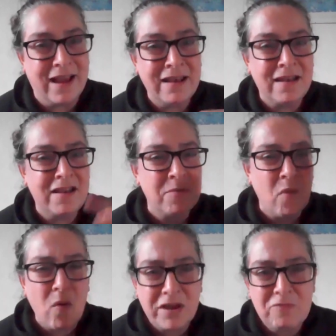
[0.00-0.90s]
And the
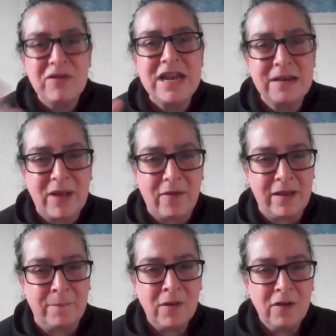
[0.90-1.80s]
more you read about
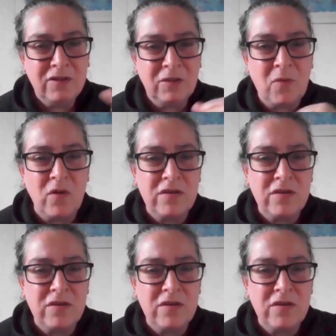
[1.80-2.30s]
him, the more